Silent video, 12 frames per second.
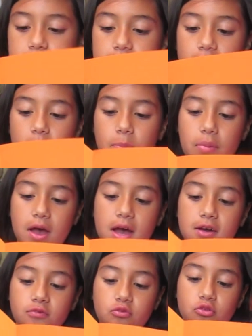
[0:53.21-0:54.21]
step
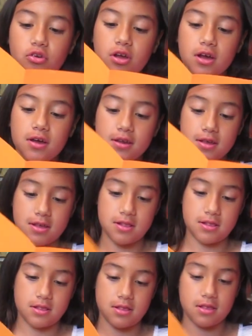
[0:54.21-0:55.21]
after cutting
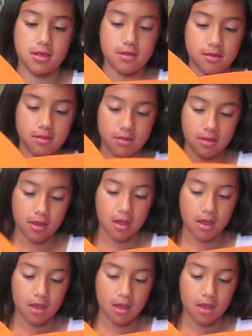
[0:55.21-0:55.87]
this